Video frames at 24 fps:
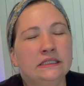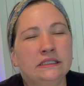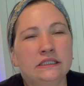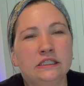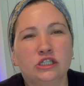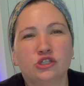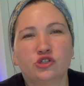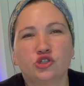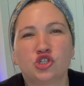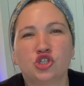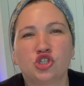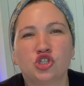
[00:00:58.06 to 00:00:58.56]

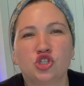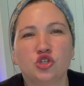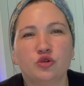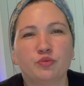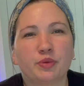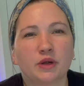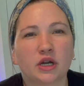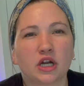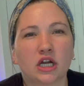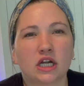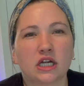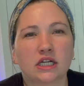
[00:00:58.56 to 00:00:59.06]

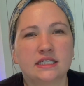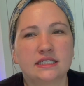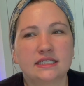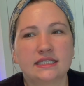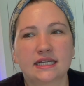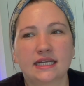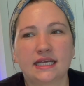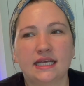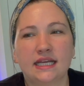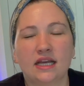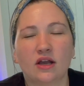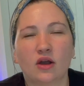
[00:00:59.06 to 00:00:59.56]
super
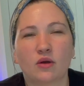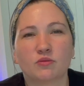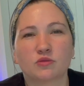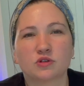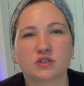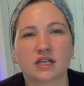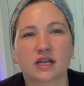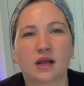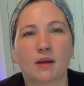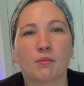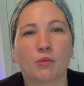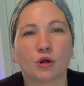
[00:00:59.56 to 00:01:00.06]
sticky, almost like
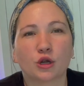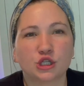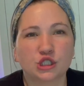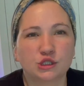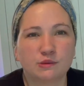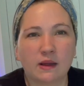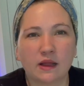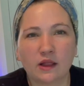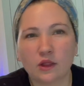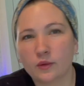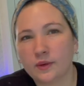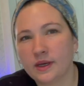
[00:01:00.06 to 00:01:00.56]
a
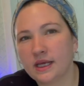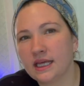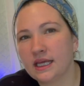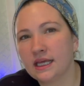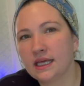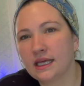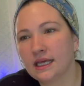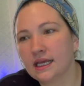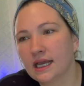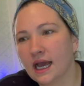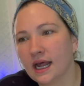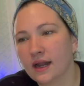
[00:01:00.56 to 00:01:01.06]

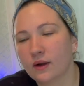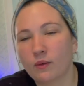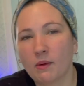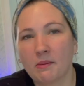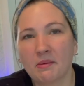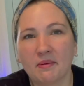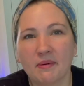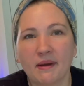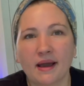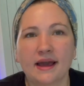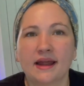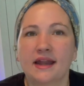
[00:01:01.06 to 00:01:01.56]
marshmallowy kind of whoopie
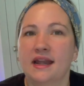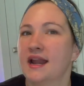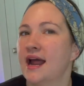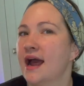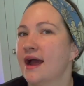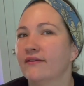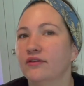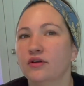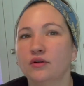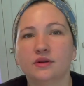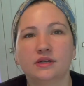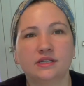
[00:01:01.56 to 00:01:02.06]
pie.
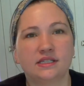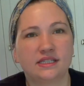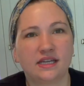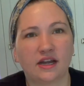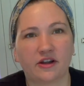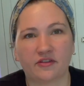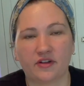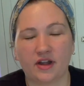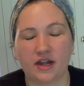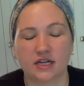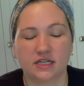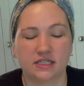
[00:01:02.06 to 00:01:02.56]
Everyone's
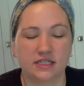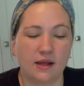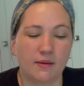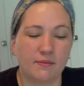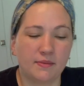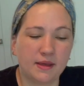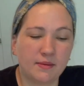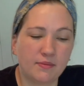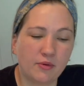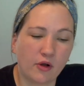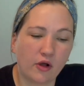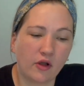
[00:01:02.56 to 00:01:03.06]
different. Some
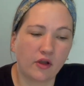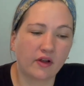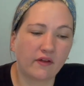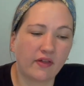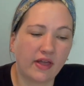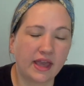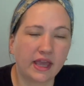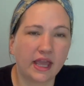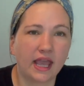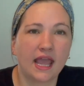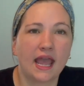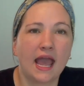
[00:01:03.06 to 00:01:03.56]
people are
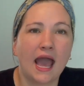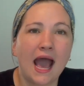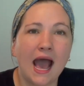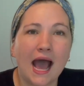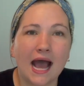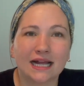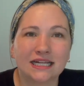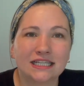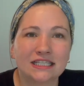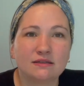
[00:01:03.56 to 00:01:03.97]
like, it has to be